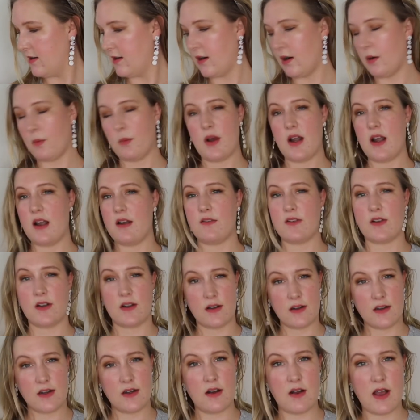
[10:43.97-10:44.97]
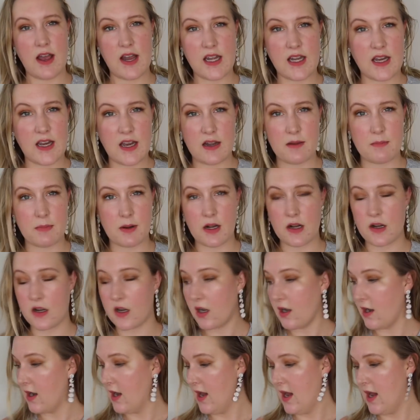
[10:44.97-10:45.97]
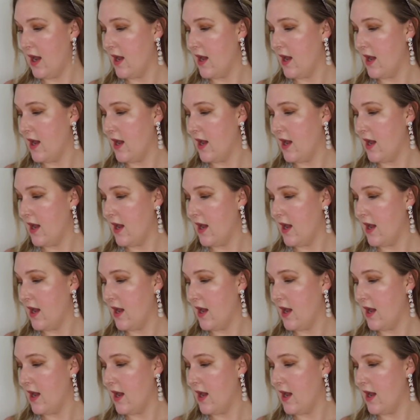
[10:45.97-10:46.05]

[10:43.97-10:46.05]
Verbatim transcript: or whatever, you know, any kind of partner.